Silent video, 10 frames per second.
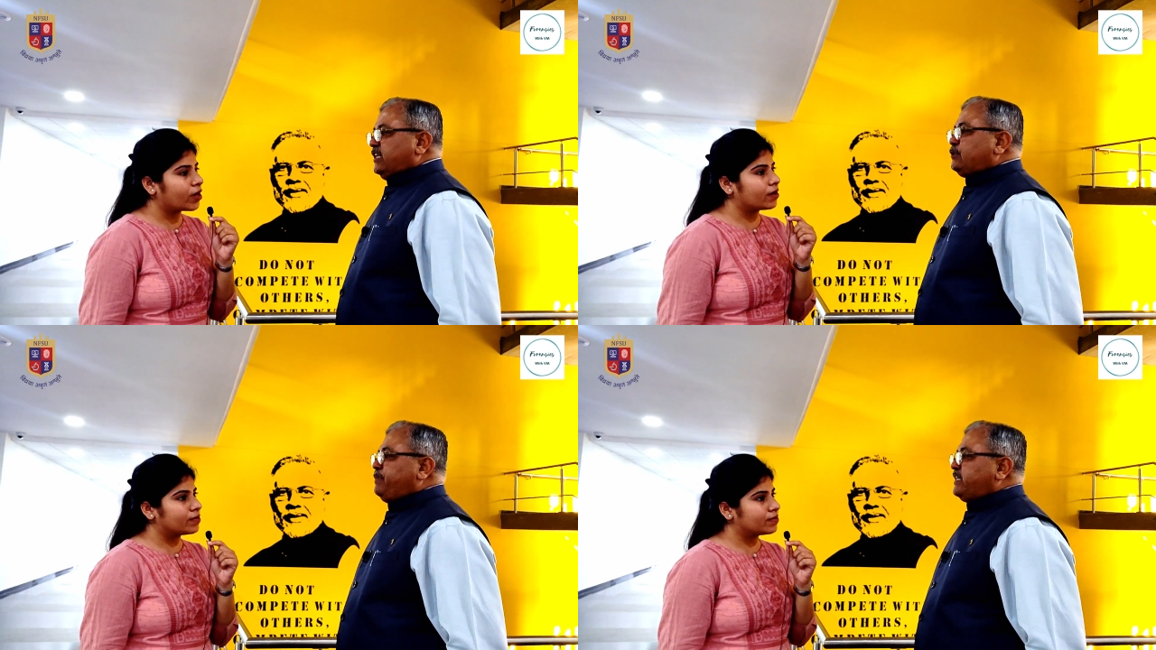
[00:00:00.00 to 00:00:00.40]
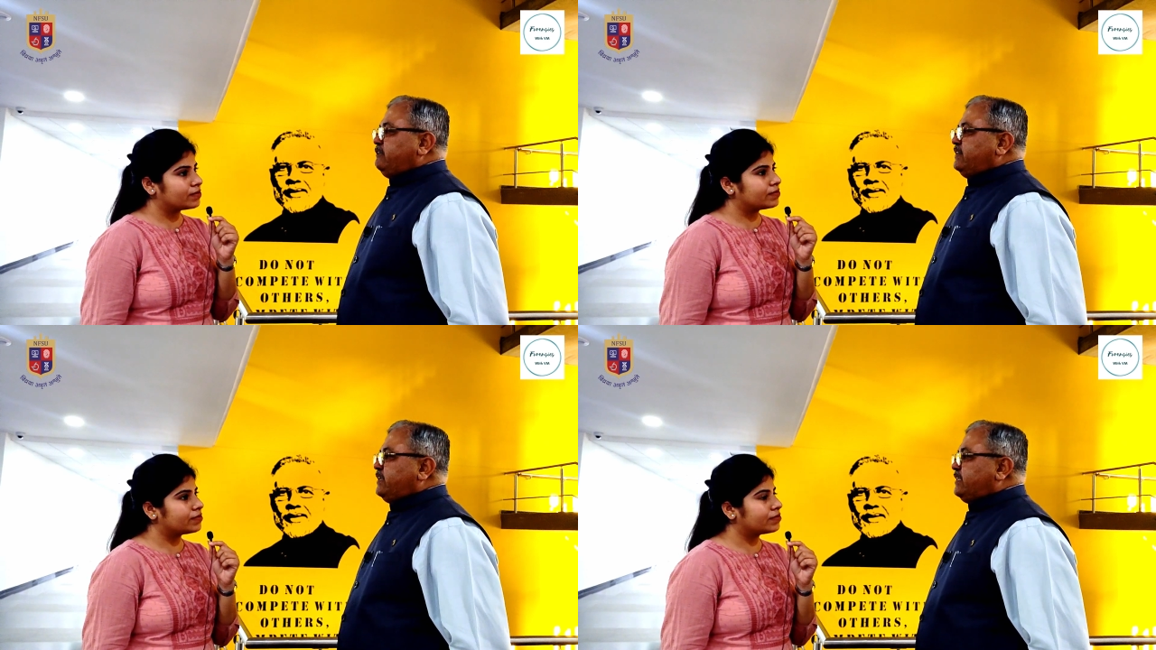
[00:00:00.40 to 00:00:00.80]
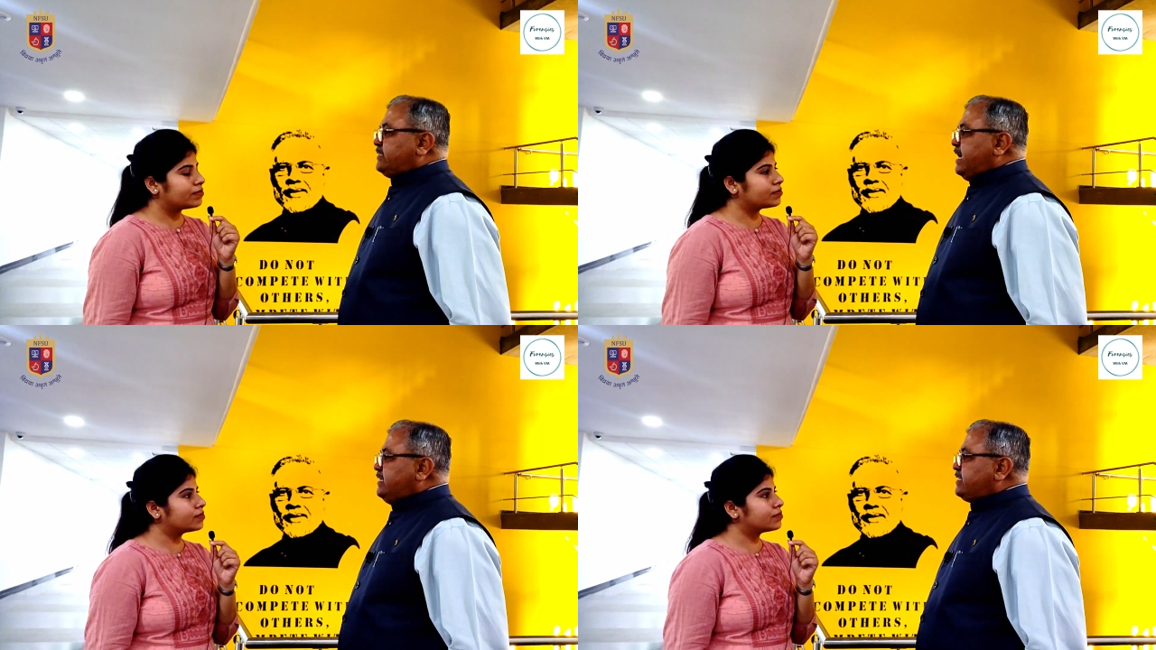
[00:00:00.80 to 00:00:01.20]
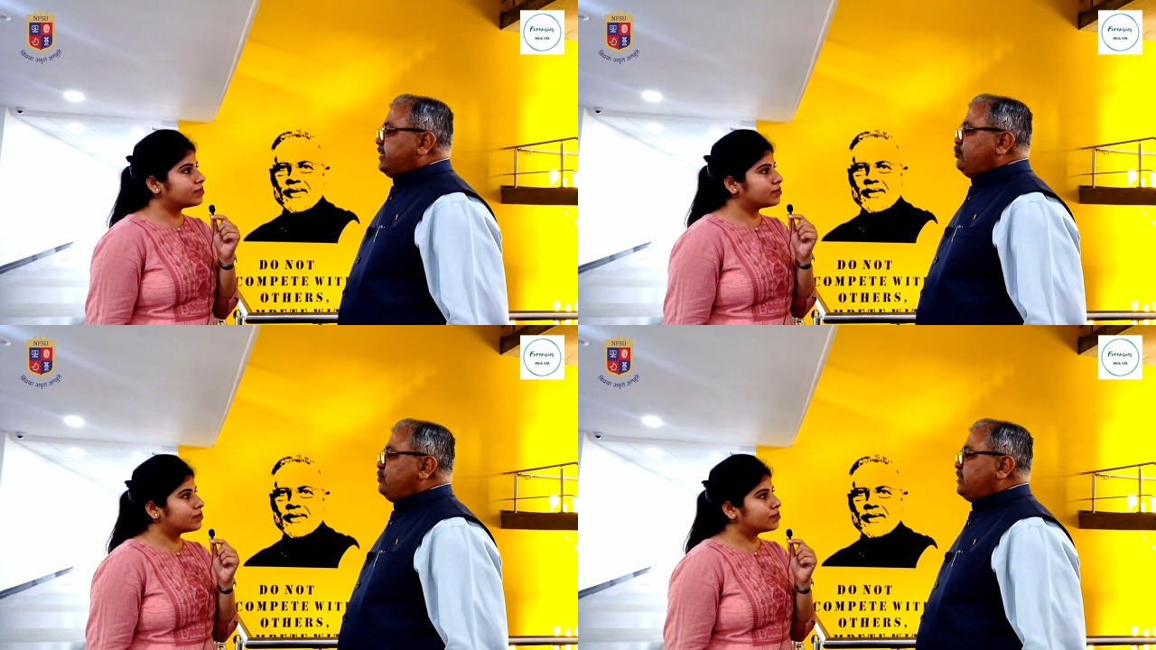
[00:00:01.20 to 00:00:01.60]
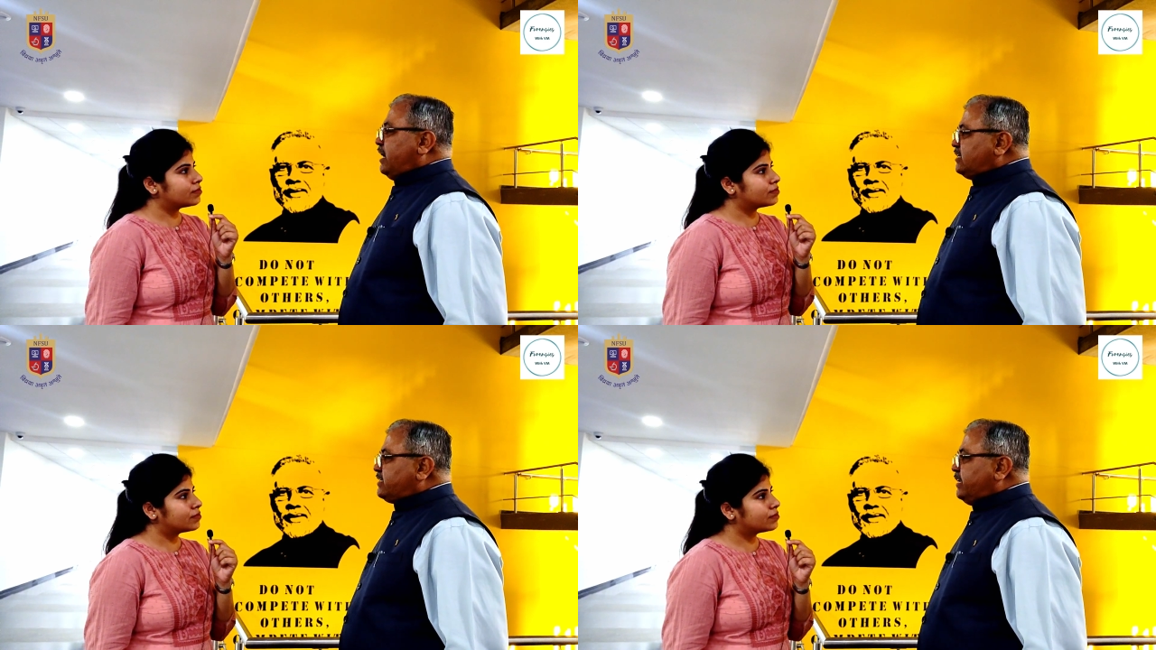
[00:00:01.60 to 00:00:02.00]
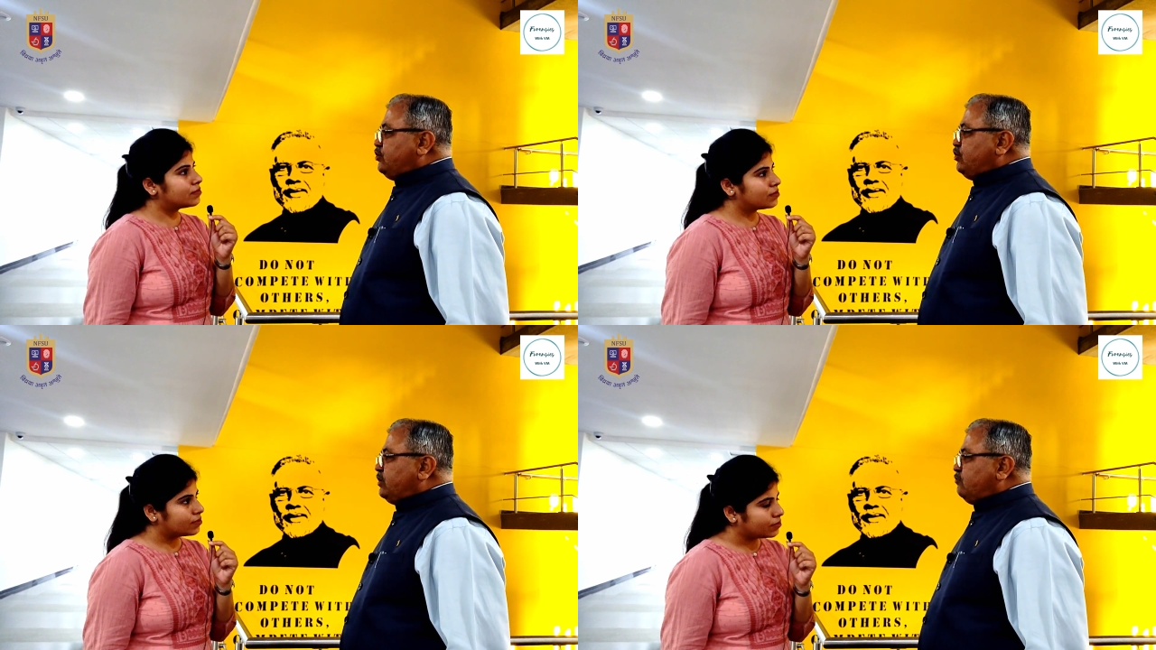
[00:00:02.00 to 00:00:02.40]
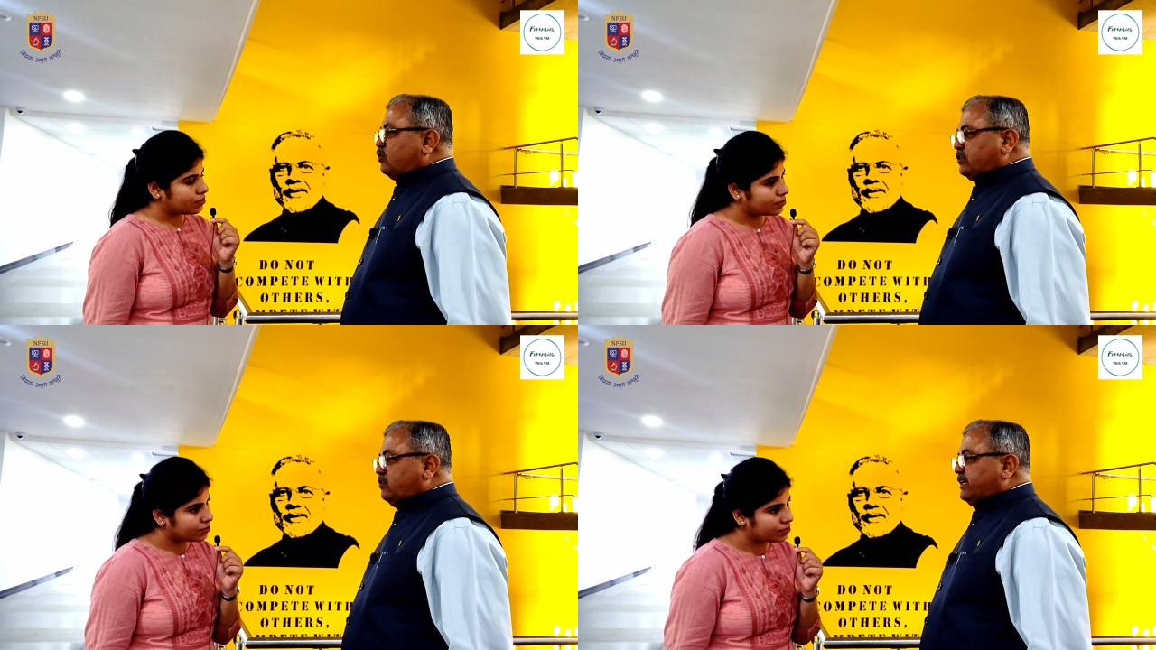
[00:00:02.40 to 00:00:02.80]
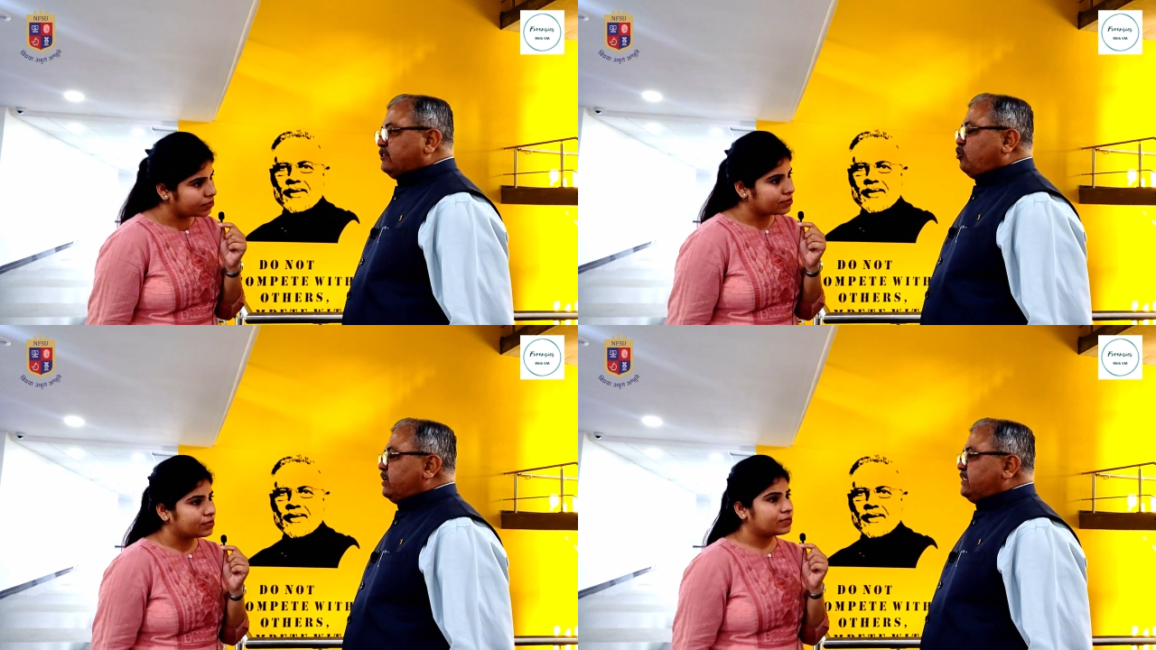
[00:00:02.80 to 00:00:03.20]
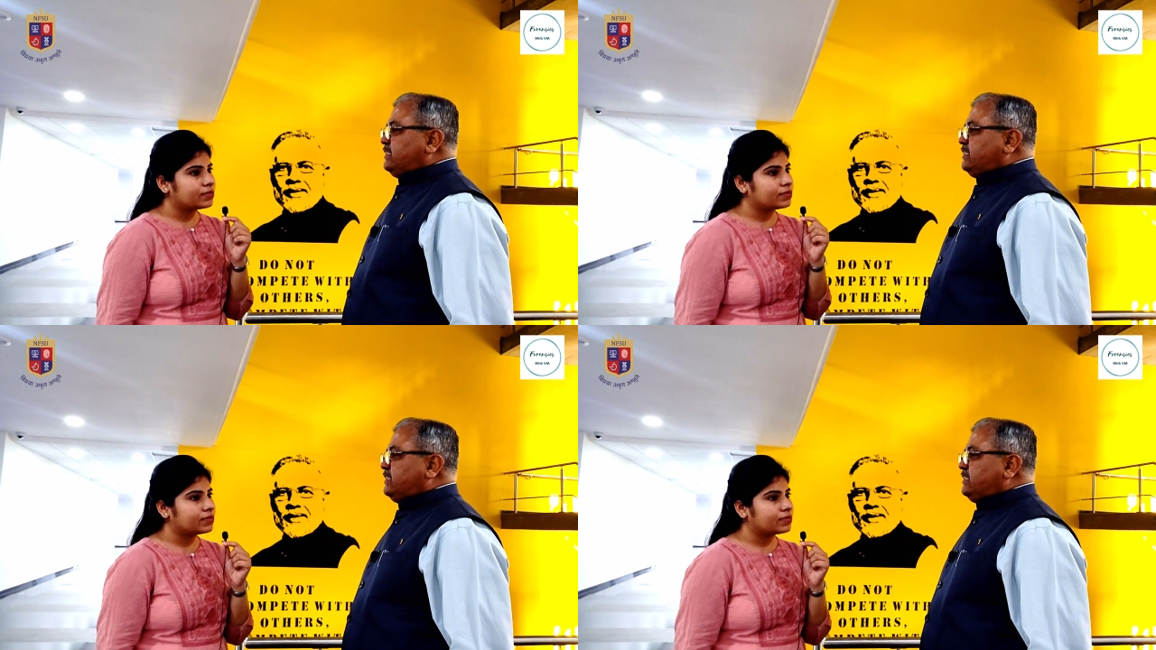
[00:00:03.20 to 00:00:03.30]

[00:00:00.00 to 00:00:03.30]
Speaker 1: irrespective whether he's science graduate arts graduate whatever as long as